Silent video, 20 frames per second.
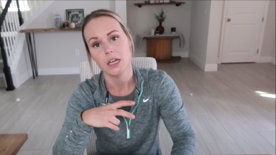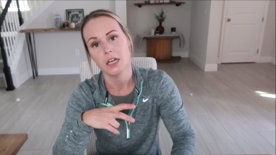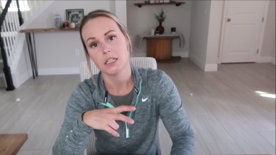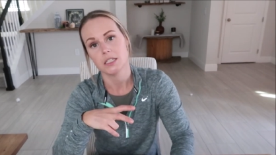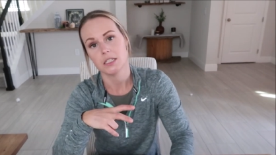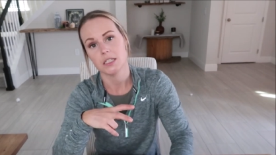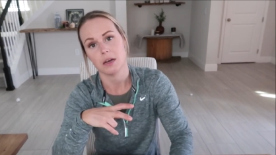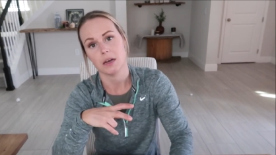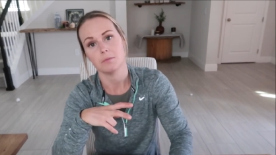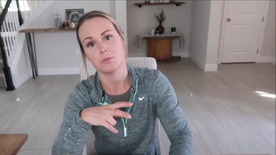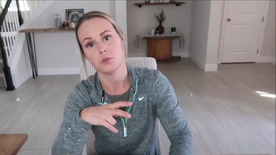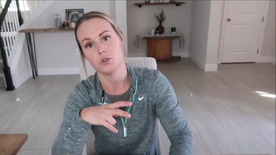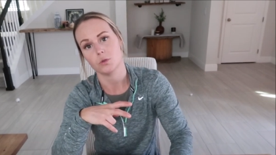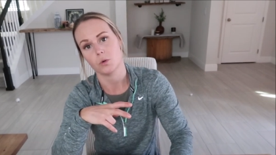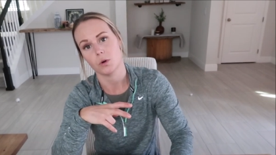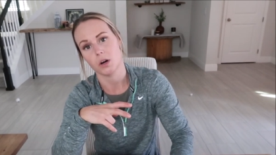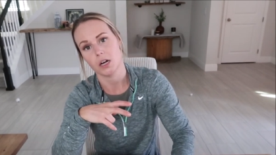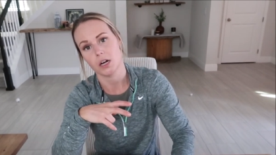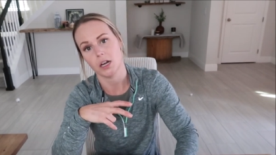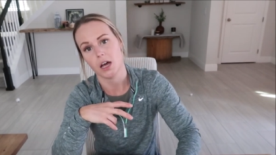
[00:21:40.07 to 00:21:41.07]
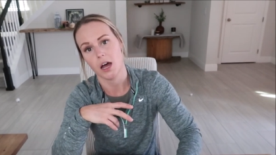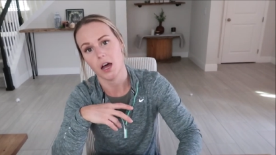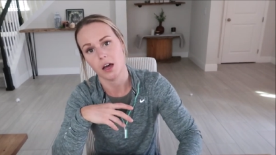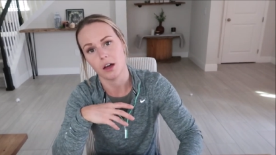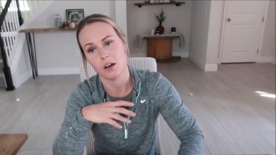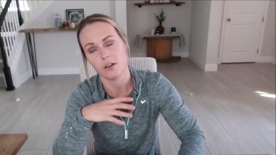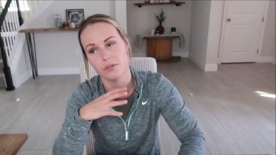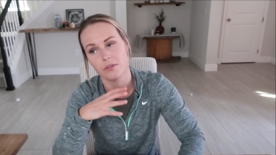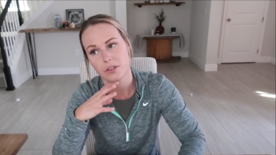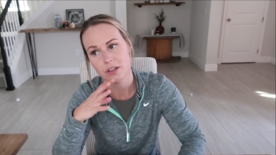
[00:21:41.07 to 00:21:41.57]
some sort
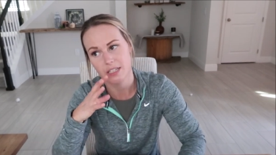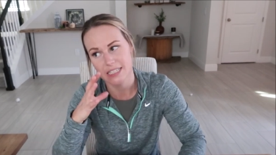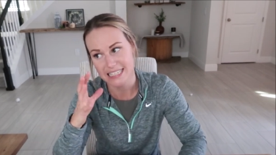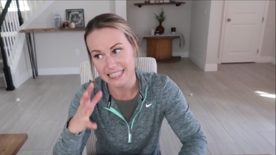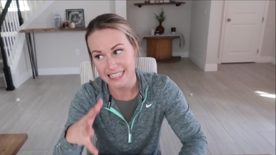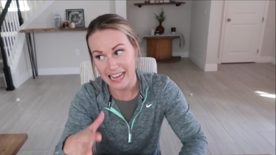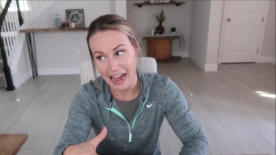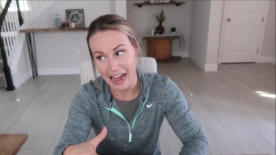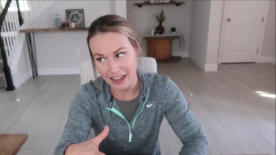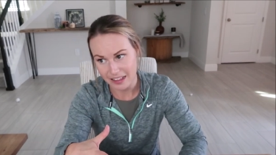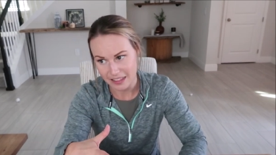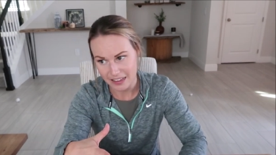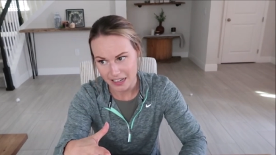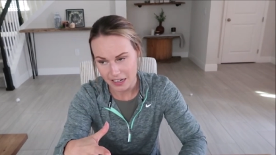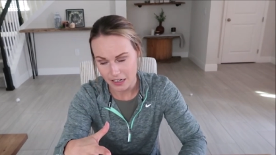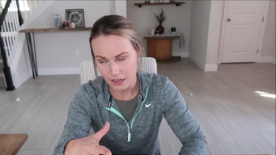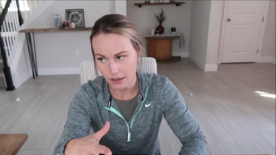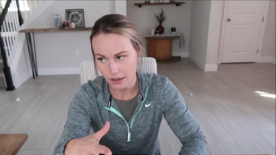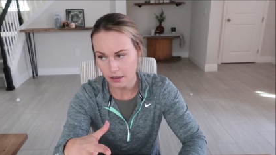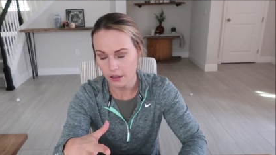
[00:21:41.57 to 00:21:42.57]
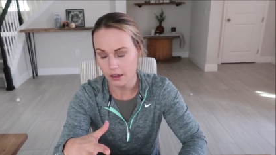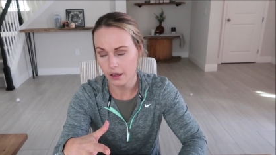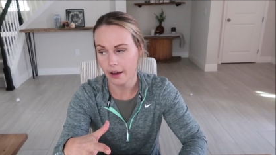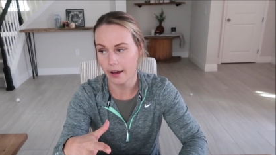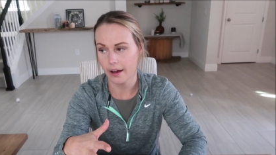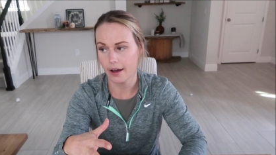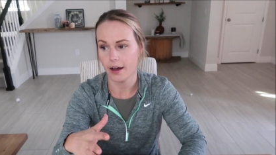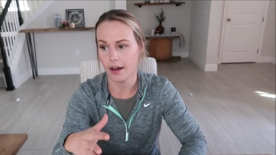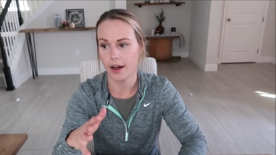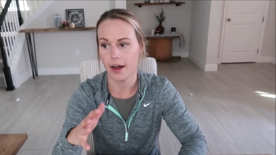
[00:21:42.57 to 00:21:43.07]
of salad,
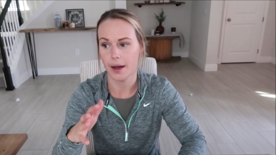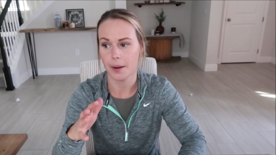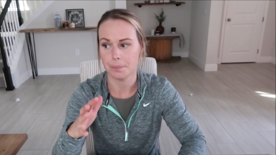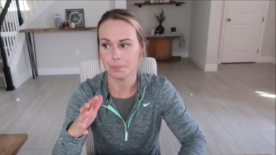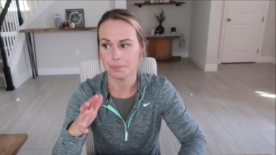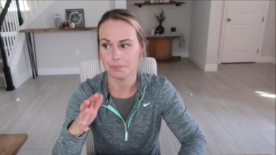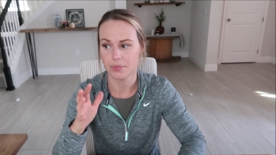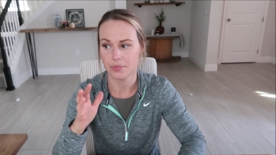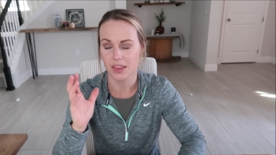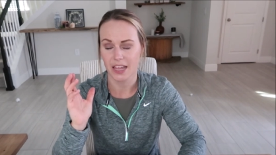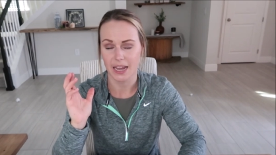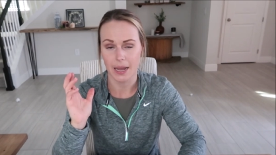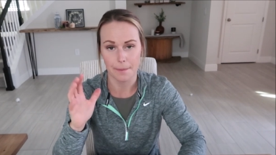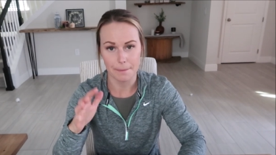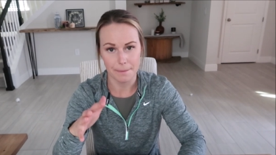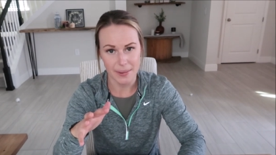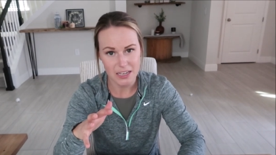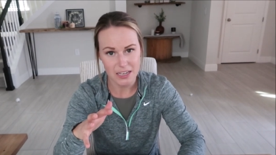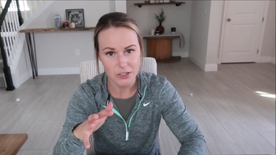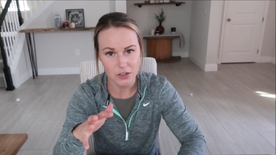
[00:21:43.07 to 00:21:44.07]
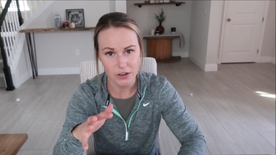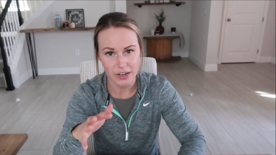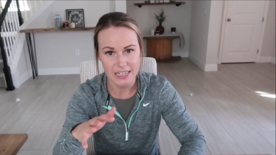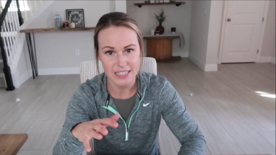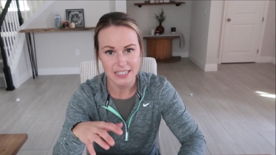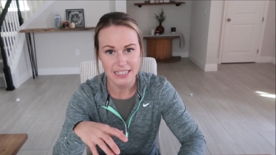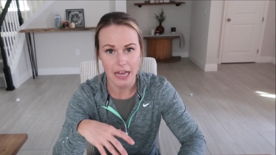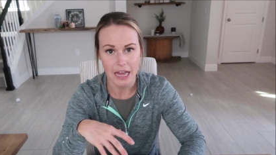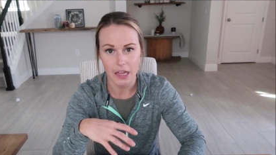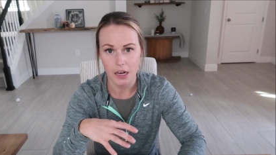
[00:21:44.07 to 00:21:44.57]
um, like a mixed
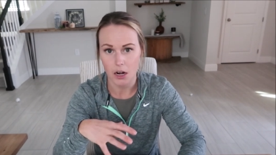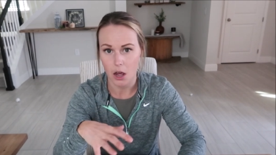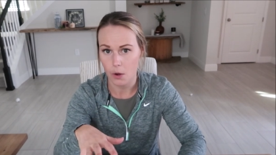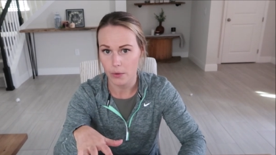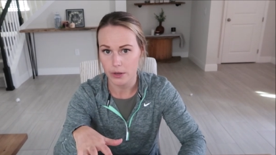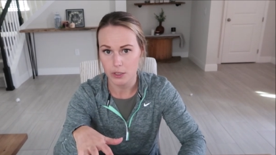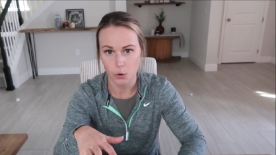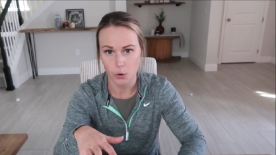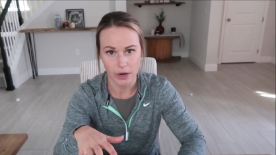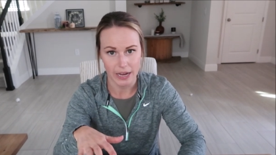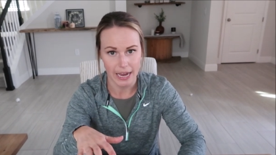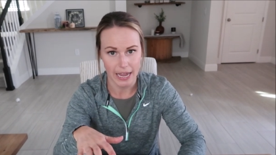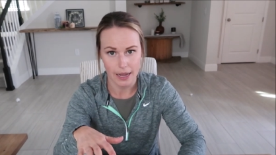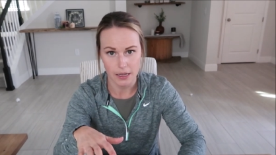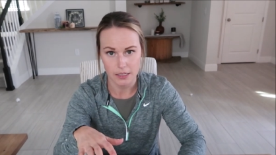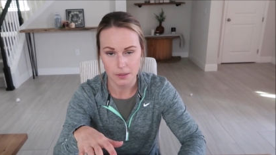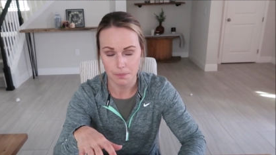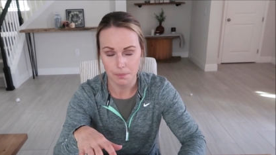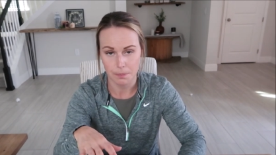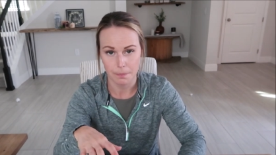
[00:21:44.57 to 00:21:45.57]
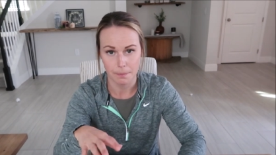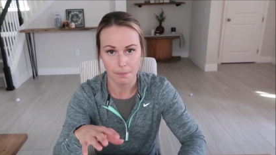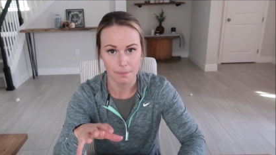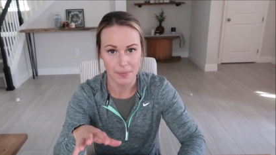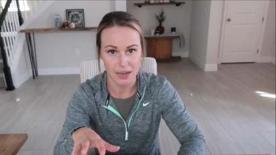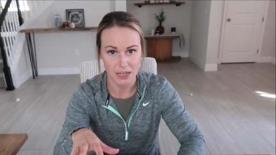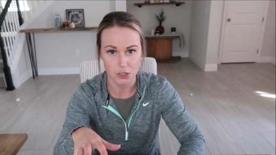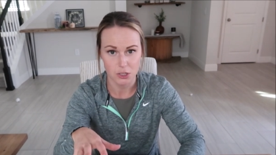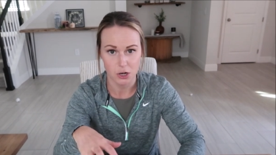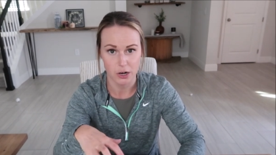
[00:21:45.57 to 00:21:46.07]
green salad, always organic
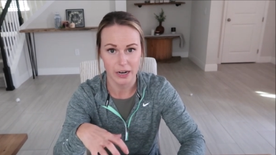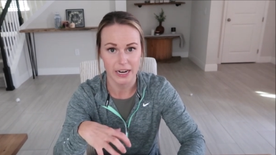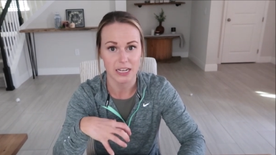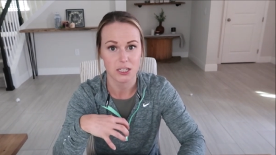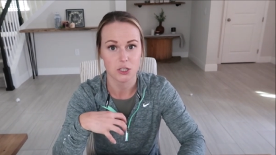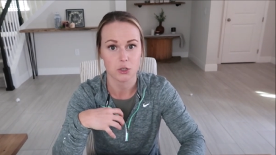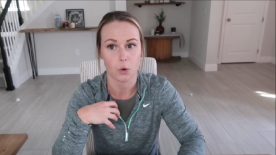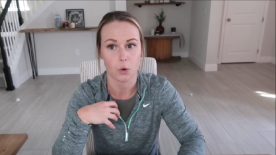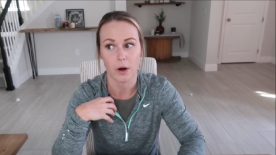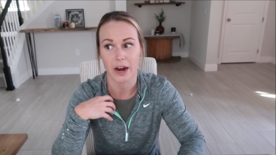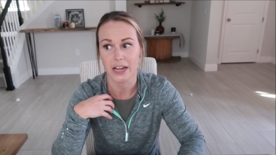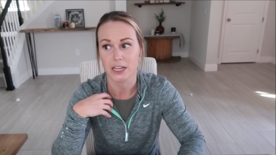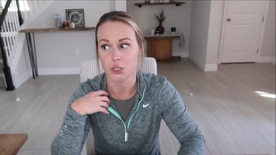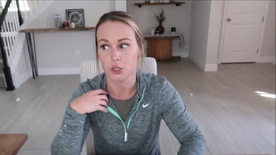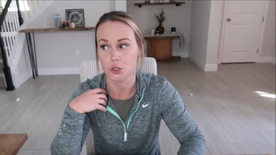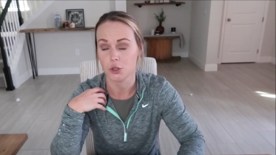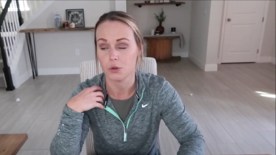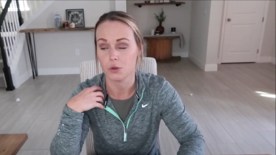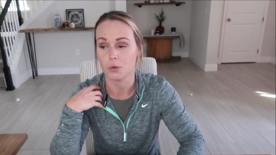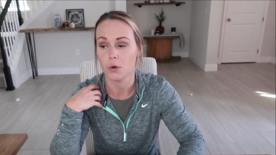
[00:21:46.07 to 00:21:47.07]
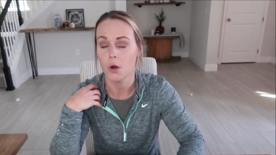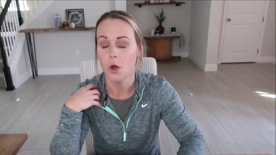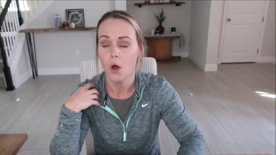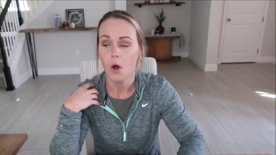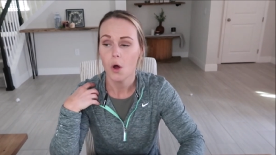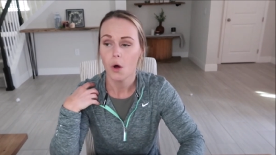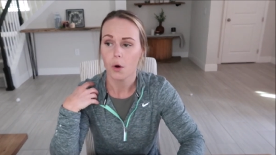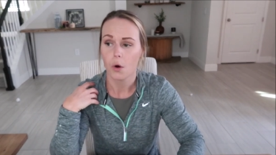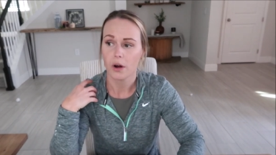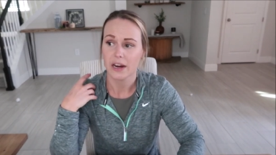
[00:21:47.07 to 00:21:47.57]
mixed greens, or I do
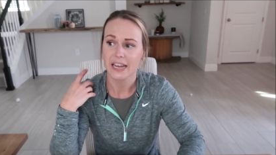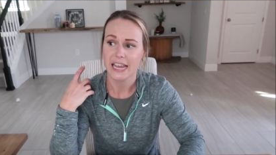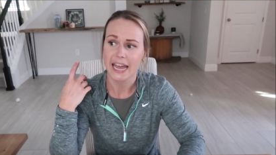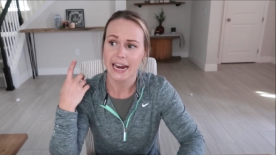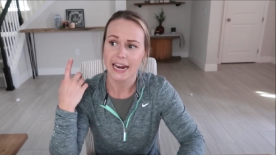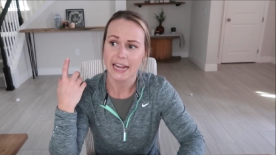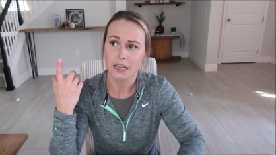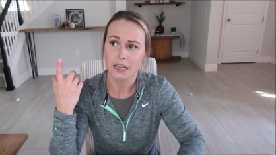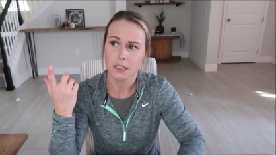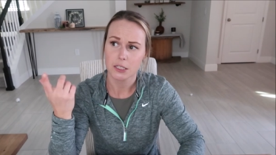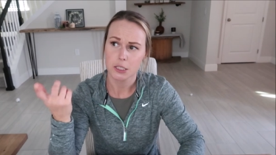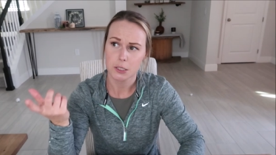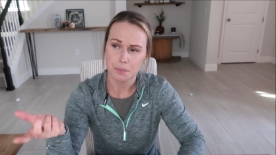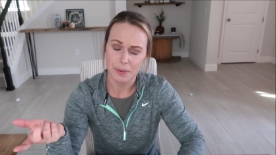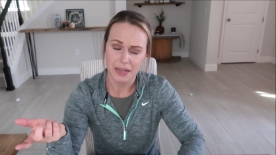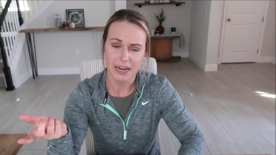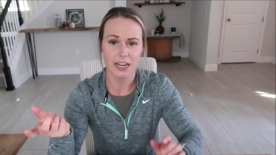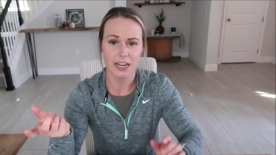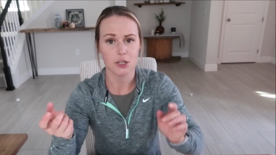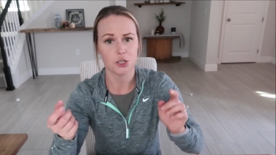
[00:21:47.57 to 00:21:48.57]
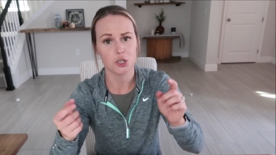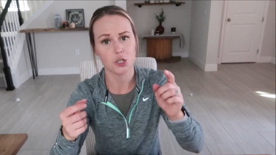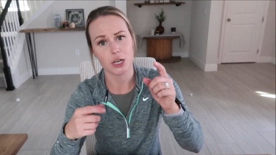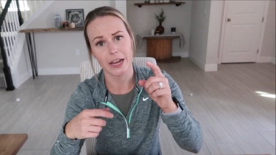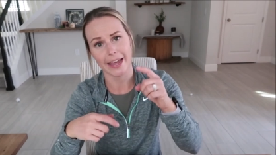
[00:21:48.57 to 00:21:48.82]
organic spinach